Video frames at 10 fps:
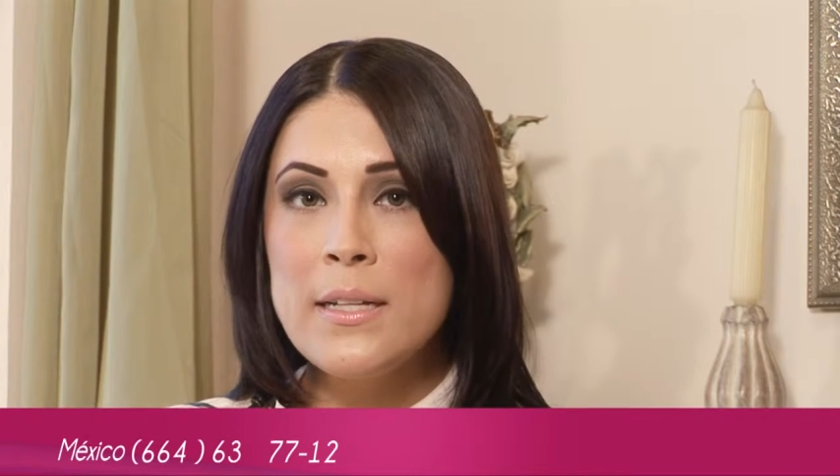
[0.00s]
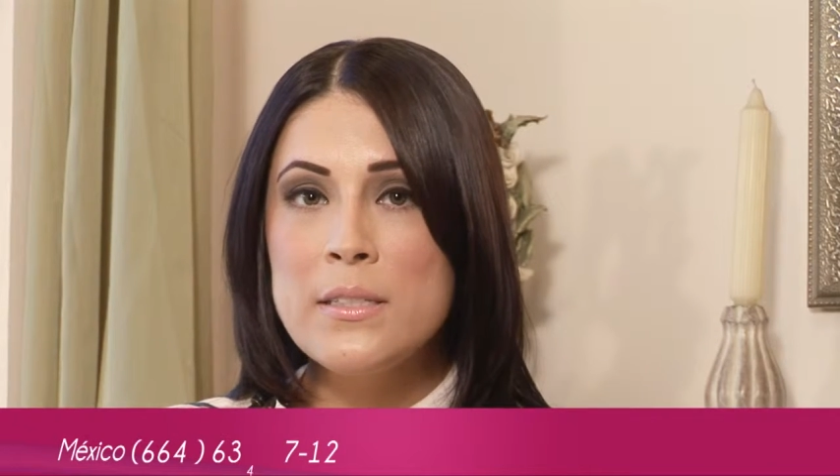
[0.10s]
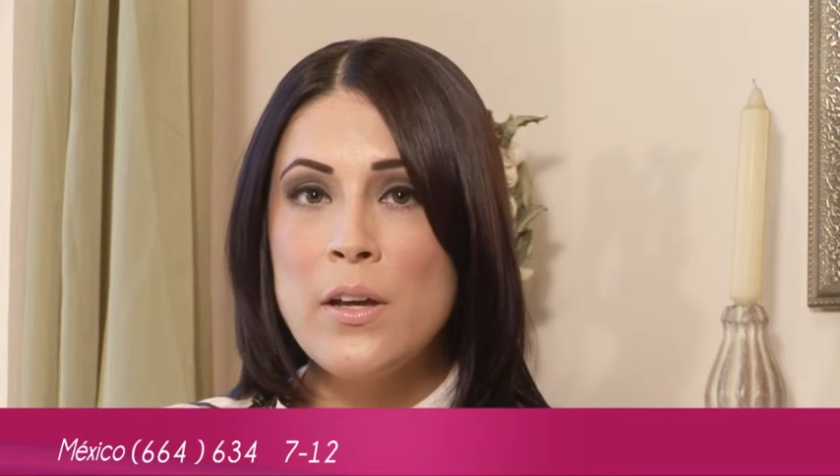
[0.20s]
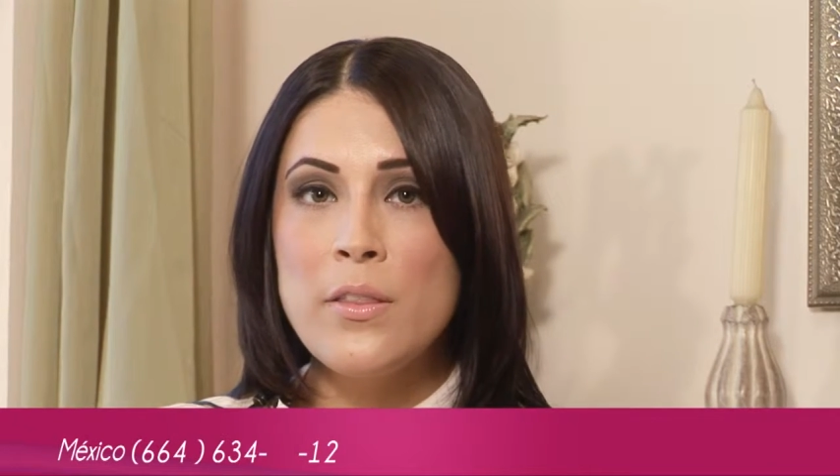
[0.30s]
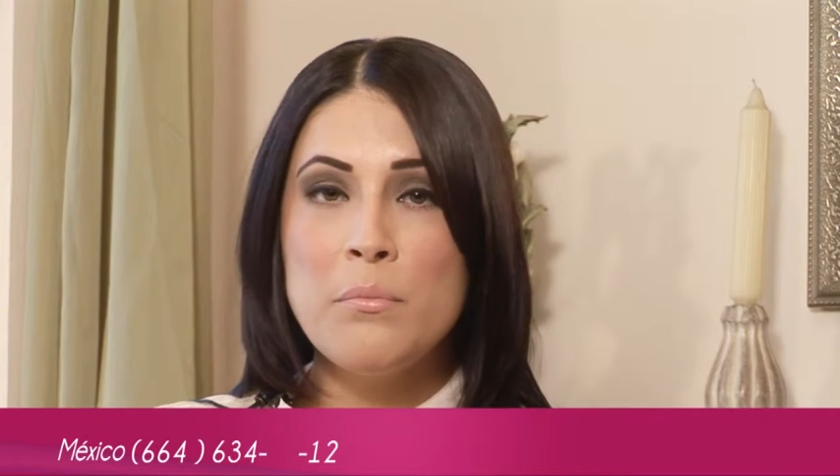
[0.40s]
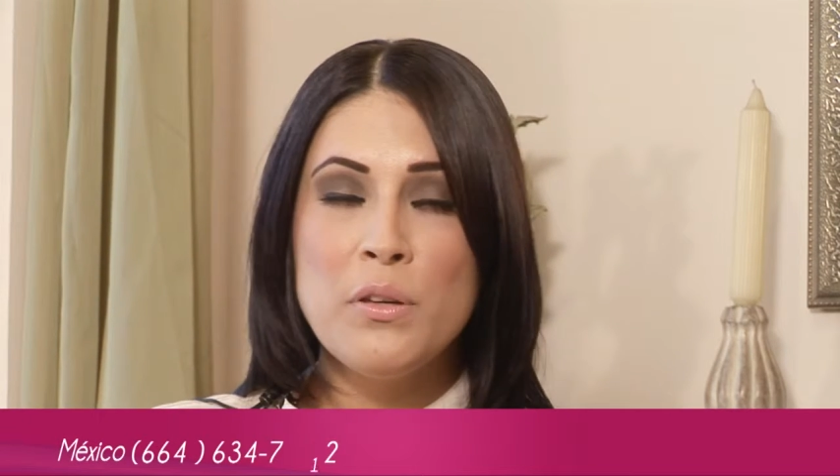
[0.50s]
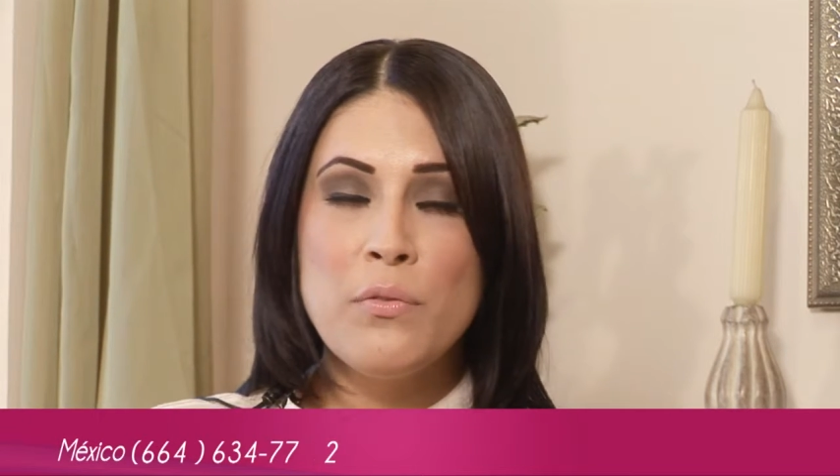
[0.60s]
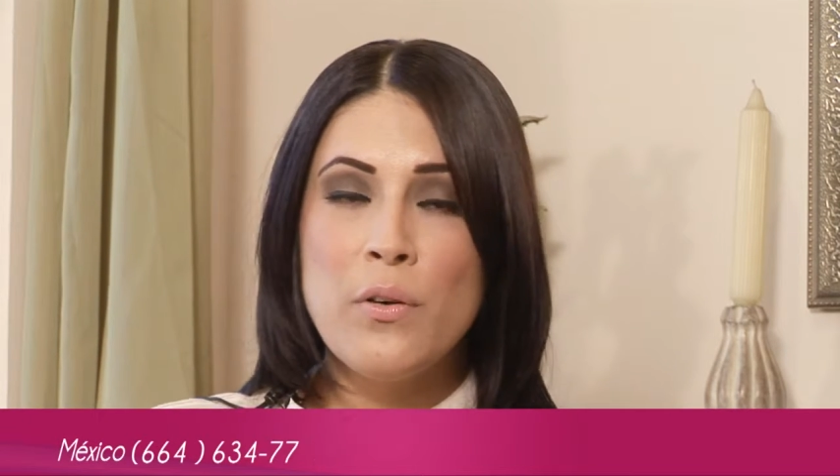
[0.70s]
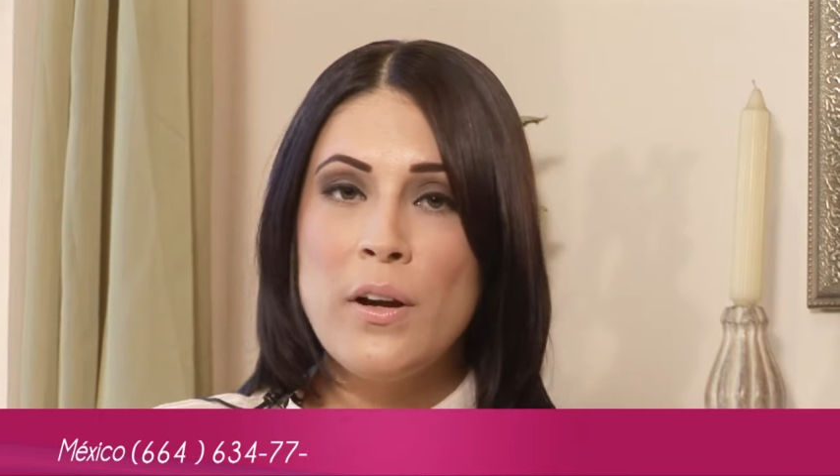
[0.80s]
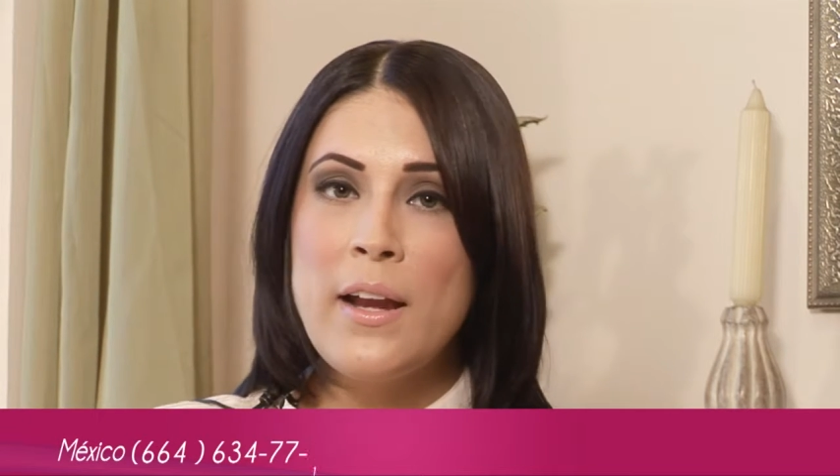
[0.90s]
I saw the
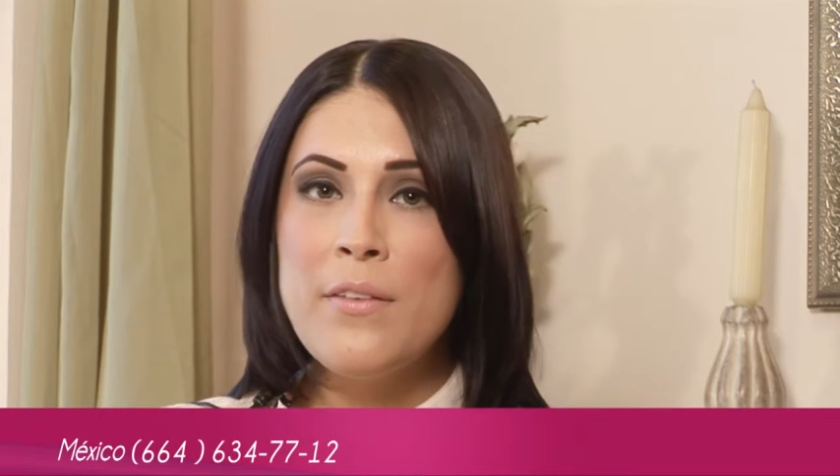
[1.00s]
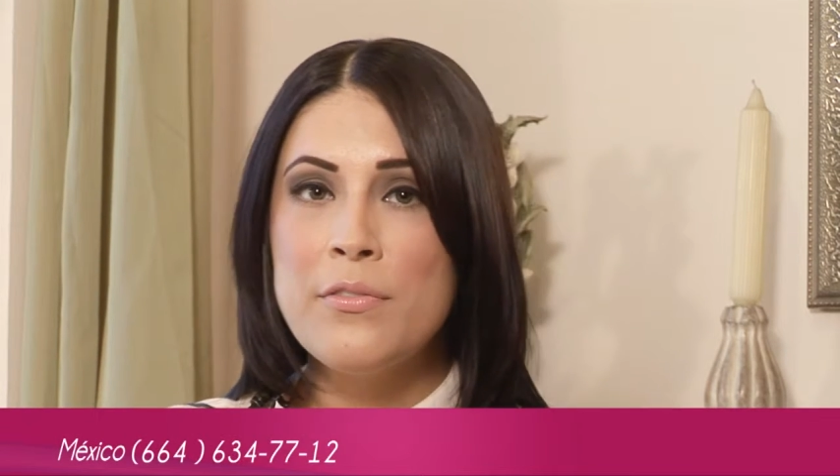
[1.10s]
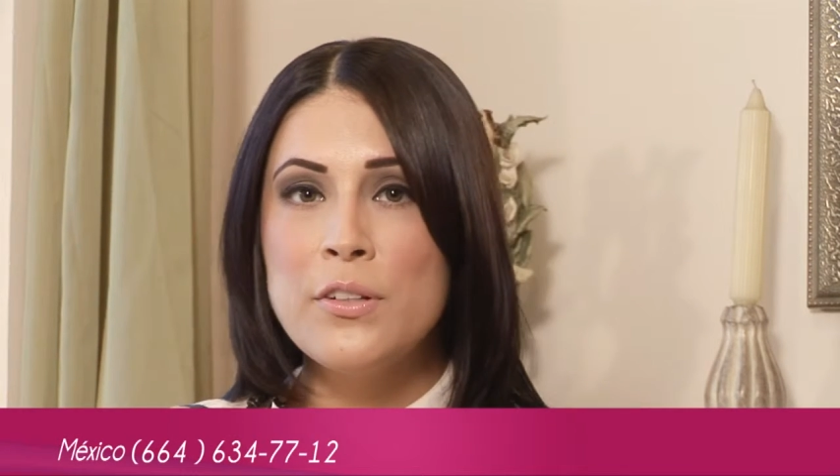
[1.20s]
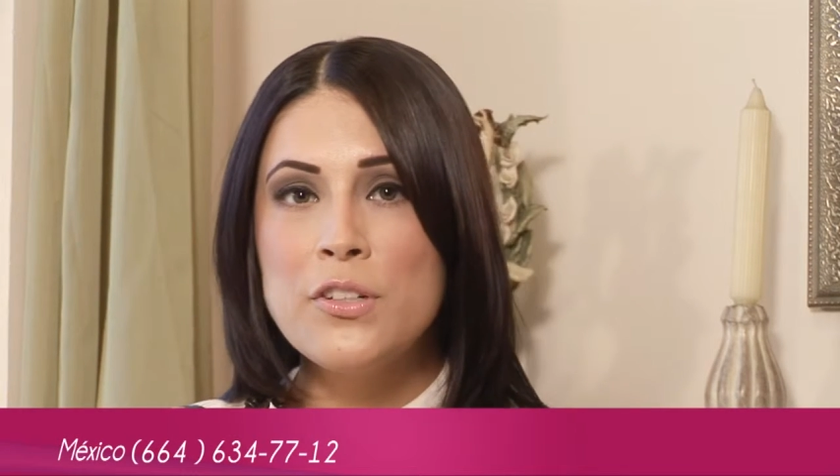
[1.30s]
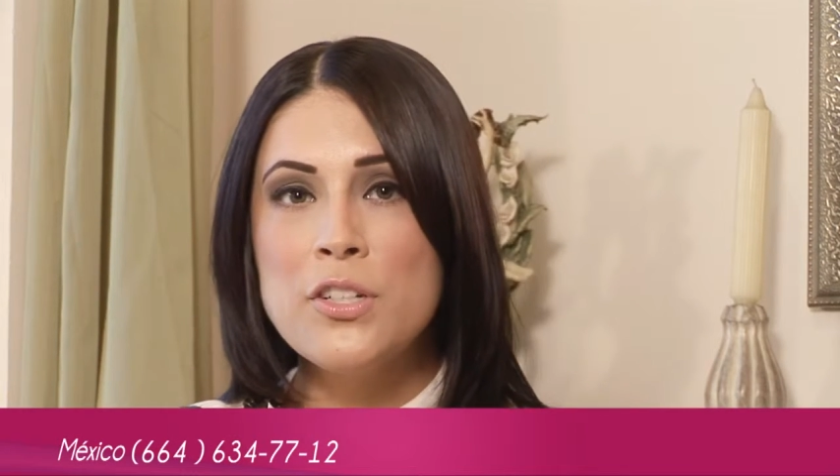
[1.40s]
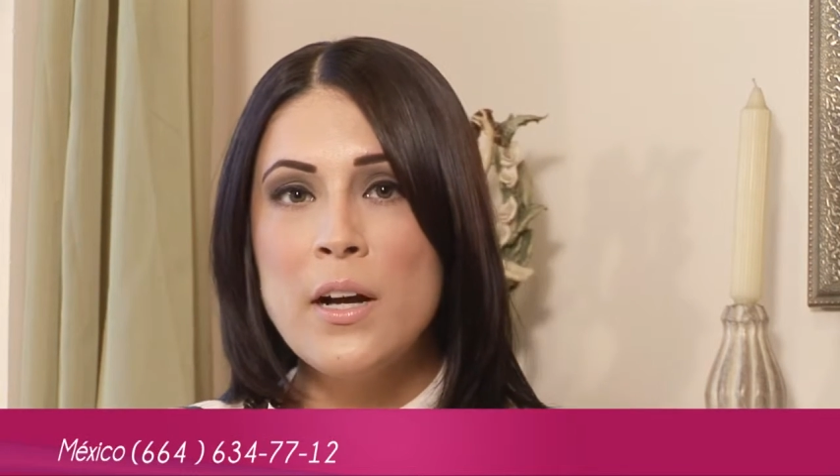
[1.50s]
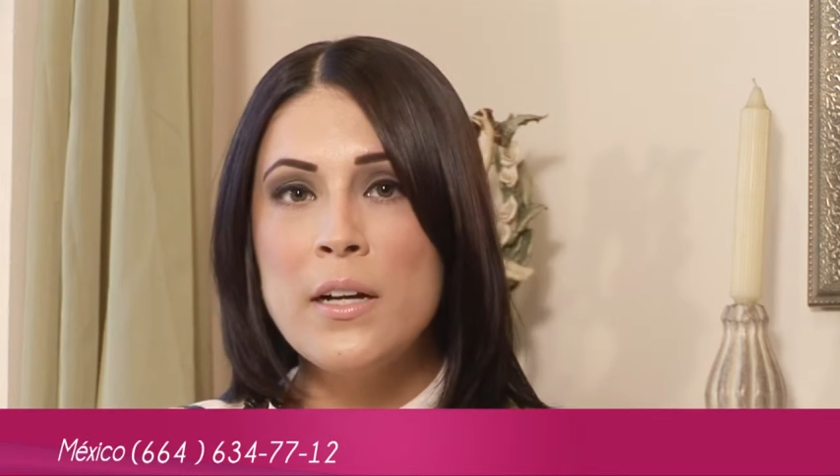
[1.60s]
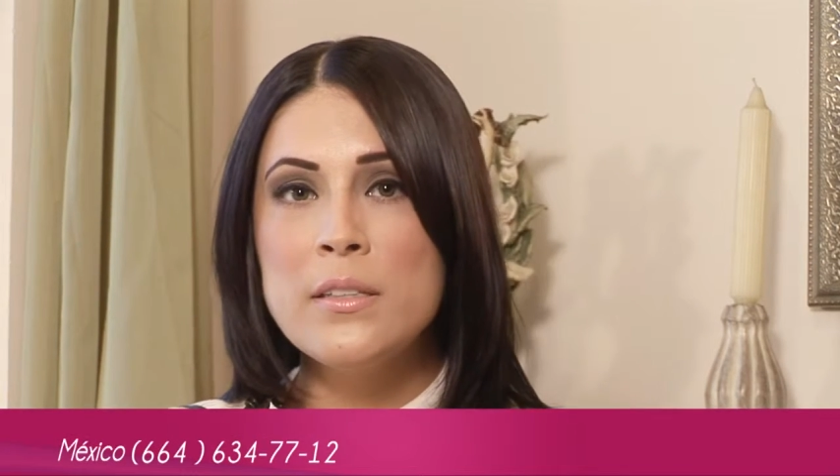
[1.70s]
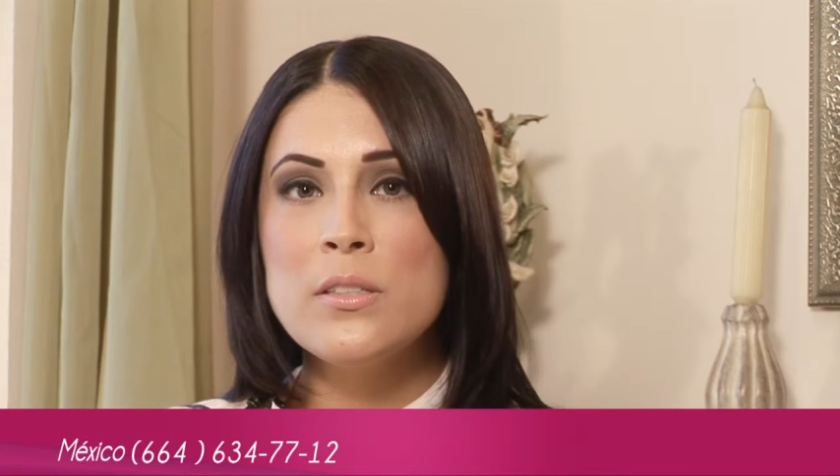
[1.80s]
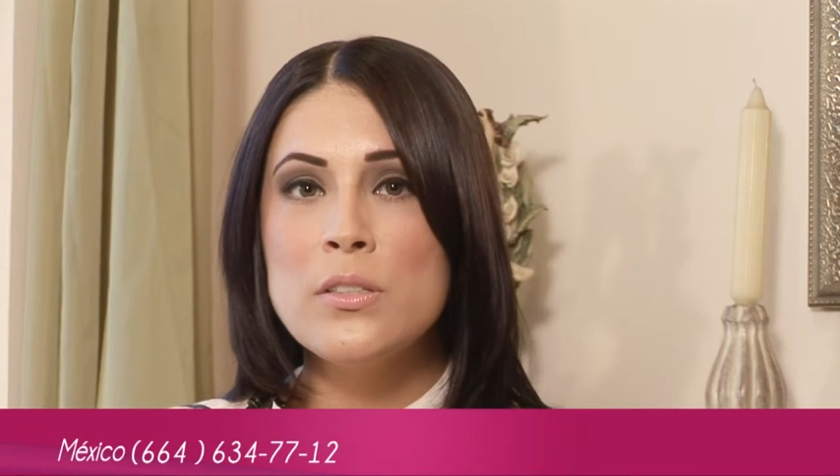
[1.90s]
before and after shots,